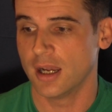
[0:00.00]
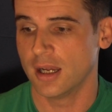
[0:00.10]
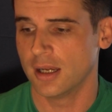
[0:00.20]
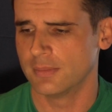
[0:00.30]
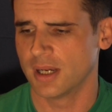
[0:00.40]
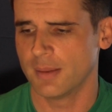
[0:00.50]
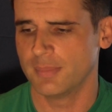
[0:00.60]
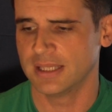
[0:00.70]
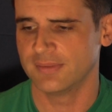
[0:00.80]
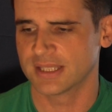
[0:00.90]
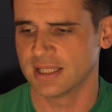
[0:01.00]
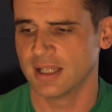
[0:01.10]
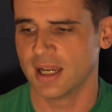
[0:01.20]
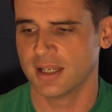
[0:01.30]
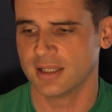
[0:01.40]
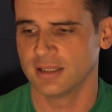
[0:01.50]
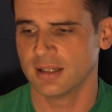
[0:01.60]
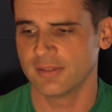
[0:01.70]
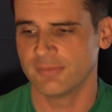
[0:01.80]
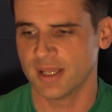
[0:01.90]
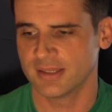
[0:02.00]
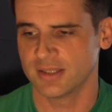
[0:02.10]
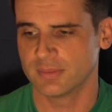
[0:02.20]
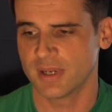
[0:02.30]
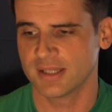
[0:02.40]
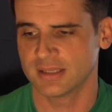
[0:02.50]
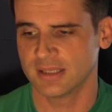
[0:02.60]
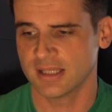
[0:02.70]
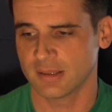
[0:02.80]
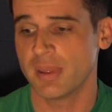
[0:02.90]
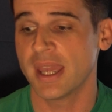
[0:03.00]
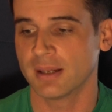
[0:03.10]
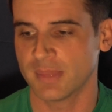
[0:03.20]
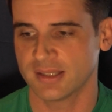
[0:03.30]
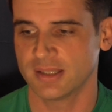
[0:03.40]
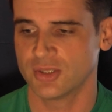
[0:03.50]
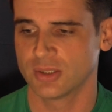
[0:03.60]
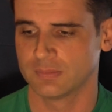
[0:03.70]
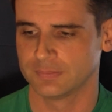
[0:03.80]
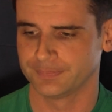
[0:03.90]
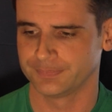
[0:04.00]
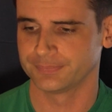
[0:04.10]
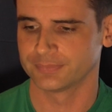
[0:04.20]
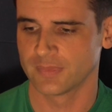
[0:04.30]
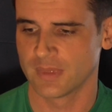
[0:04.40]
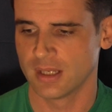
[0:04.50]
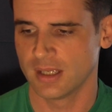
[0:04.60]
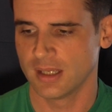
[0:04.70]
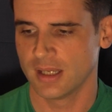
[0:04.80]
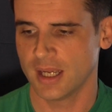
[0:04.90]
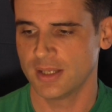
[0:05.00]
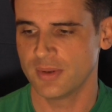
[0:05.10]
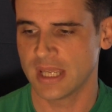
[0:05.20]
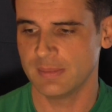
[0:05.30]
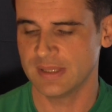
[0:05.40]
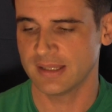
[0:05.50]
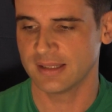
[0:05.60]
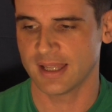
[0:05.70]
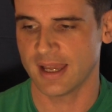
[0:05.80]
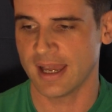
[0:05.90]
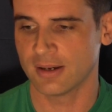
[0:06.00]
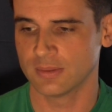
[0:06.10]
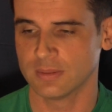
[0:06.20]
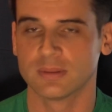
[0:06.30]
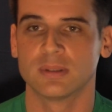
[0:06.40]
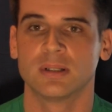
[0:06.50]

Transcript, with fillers: um, I believe it's a, a live message basically it's a ping message and you keep sending that out